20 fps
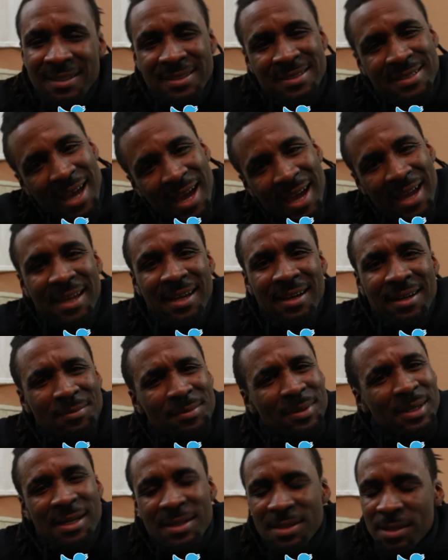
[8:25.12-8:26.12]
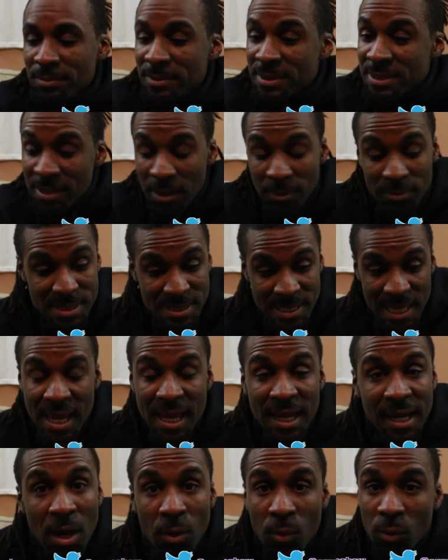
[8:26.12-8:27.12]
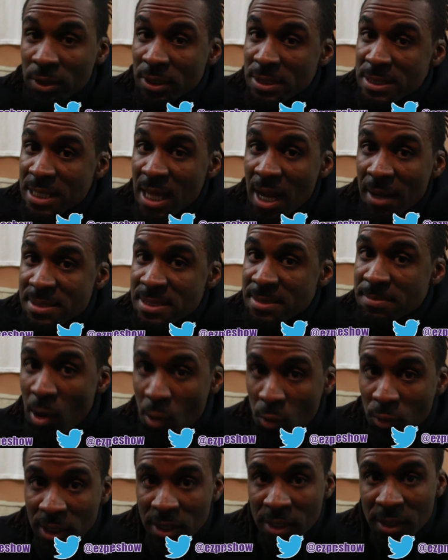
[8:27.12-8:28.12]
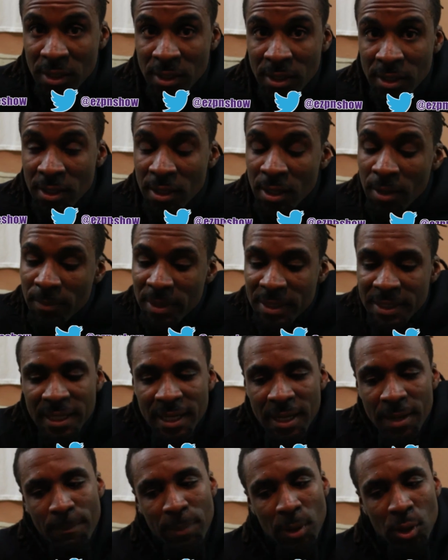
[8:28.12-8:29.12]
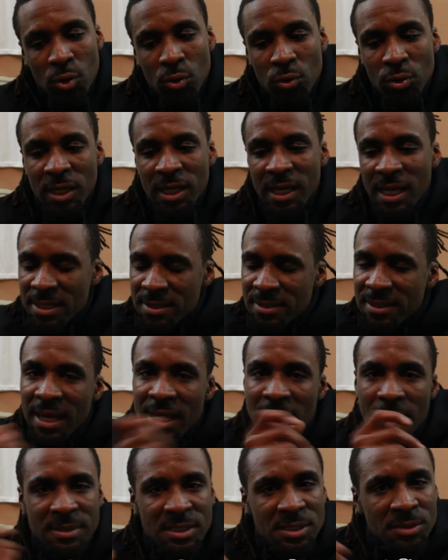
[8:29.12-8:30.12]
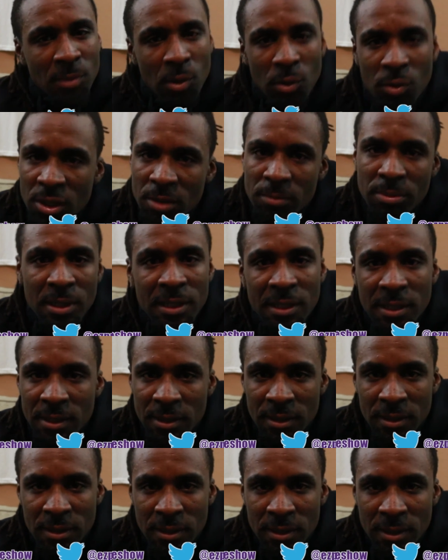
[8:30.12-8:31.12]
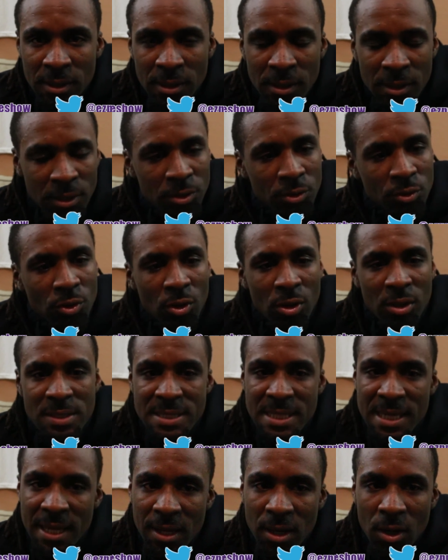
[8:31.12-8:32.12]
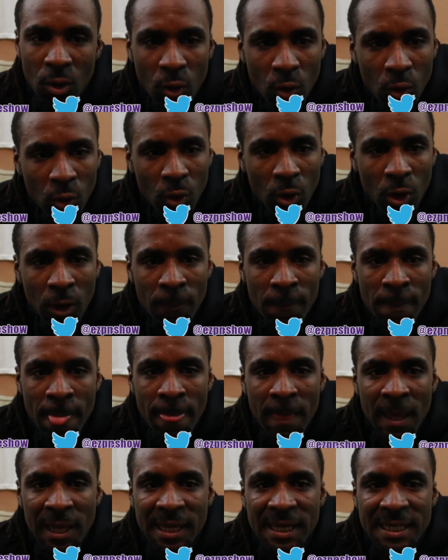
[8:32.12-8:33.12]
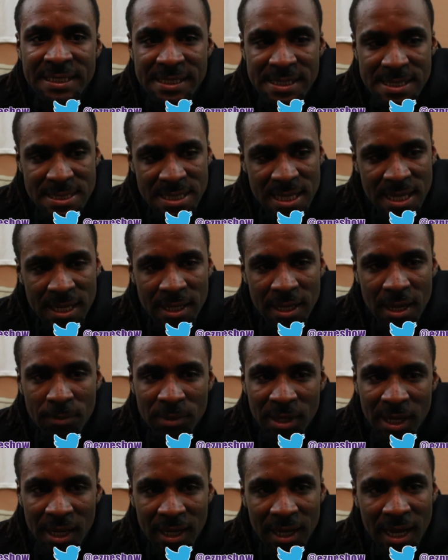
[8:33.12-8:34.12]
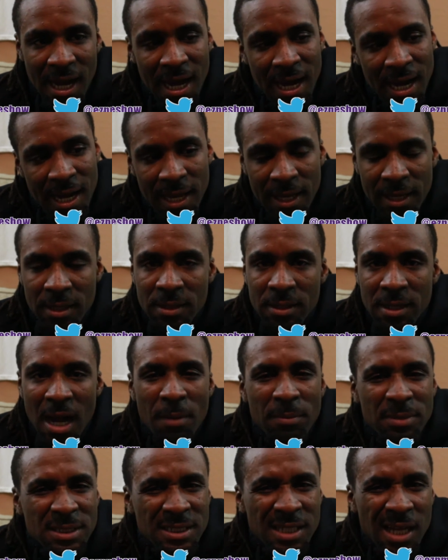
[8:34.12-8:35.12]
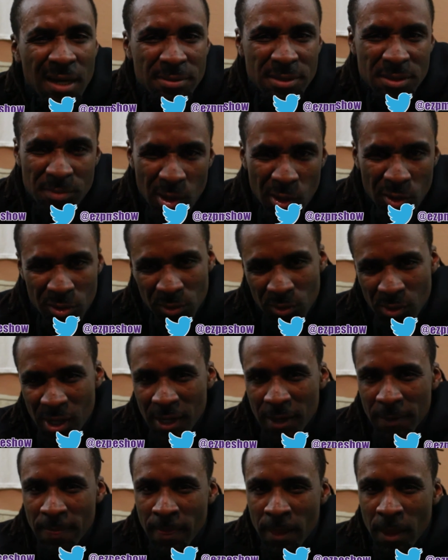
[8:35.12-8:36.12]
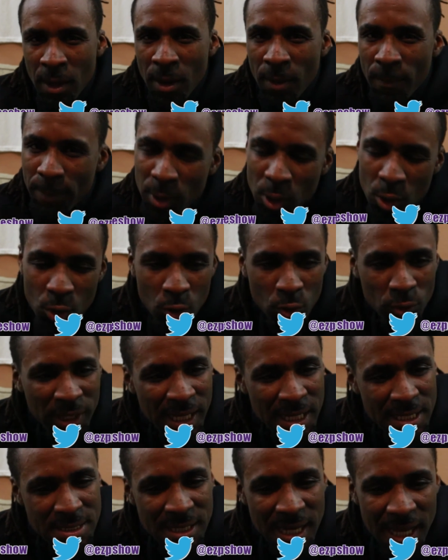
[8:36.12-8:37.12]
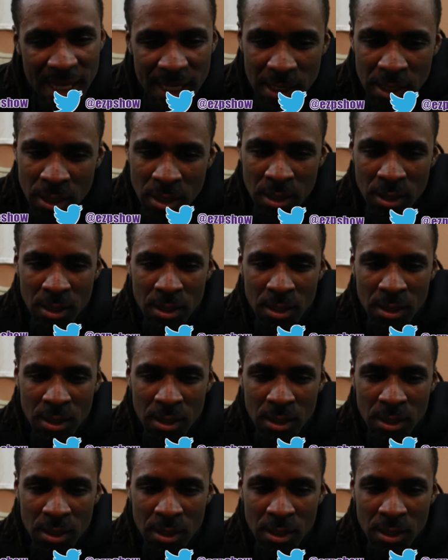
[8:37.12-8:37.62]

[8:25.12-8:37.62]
Damn, because I'm I'm saying I want to stop smoking, but then boom, the next day I'm smoking a blunt. You know what I'm saying? Or let's just say I'm like, all right, I'm gonna stop smoking, right? Boom, next day,